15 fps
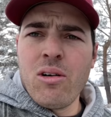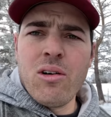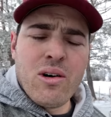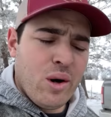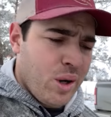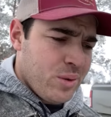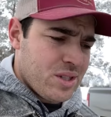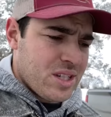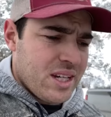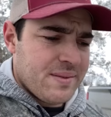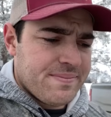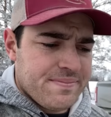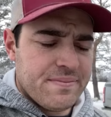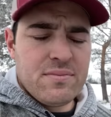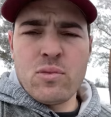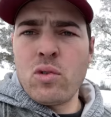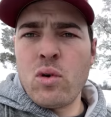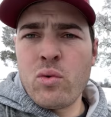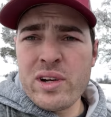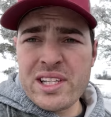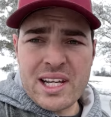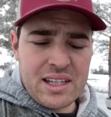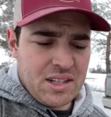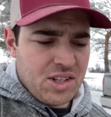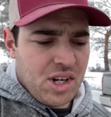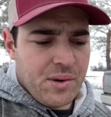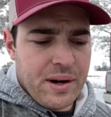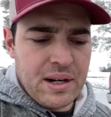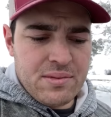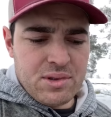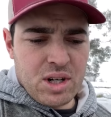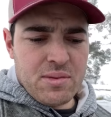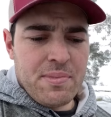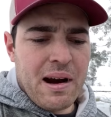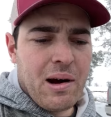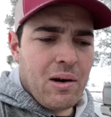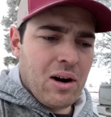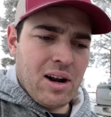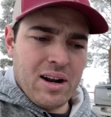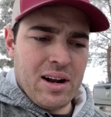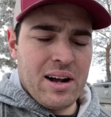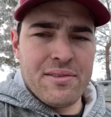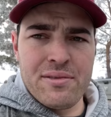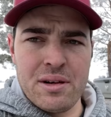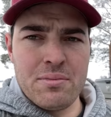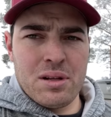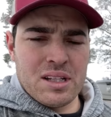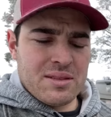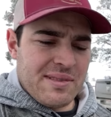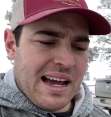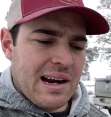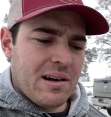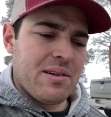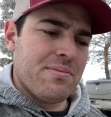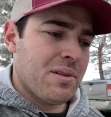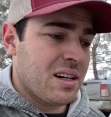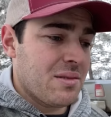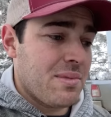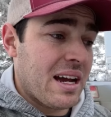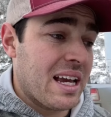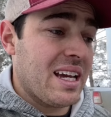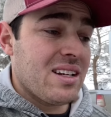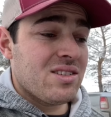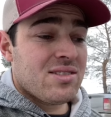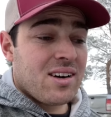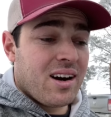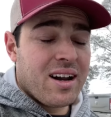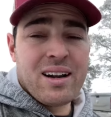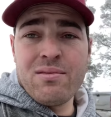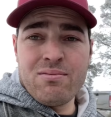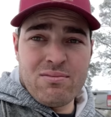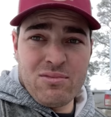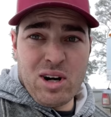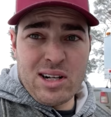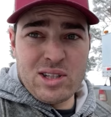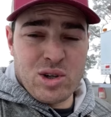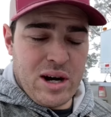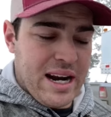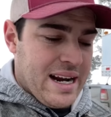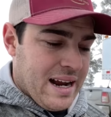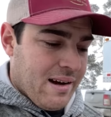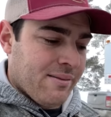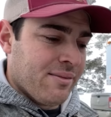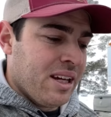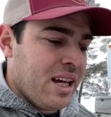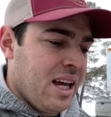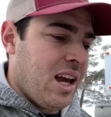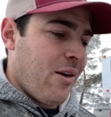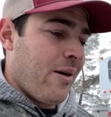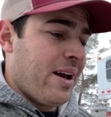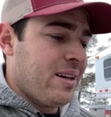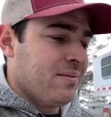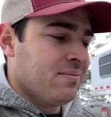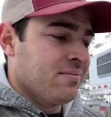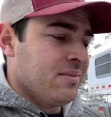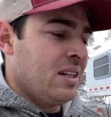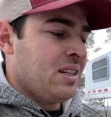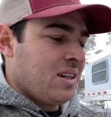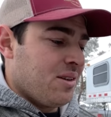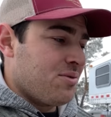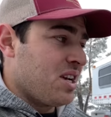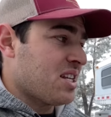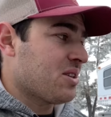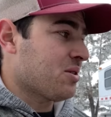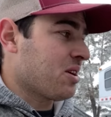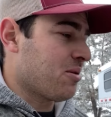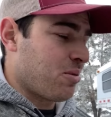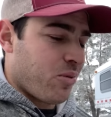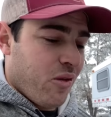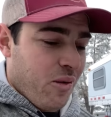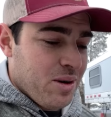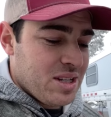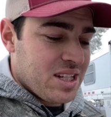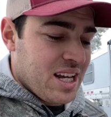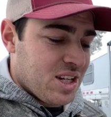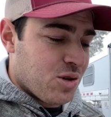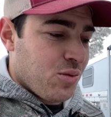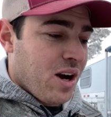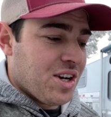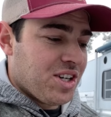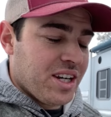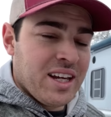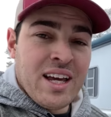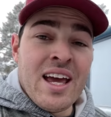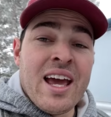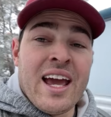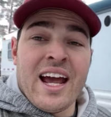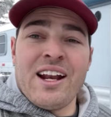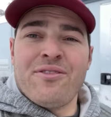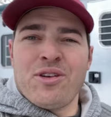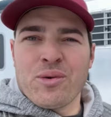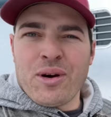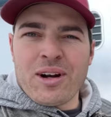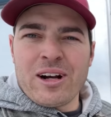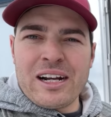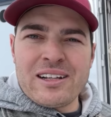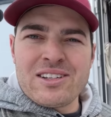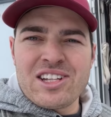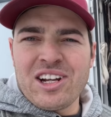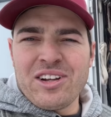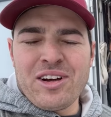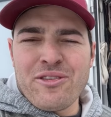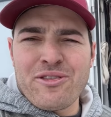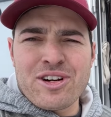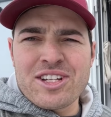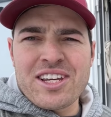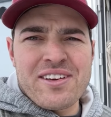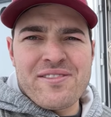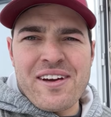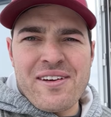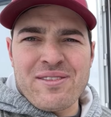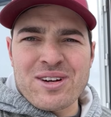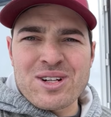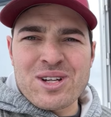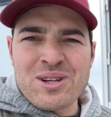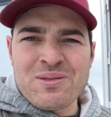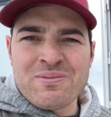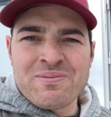Oil was good. Reset the generator, turn the power on and off, unplug the battery, plug it back in, start it, runs great now. Anyway, I'm Jesse with High Performance. Thanks for watching. And if you're wondering, still no frisky favors.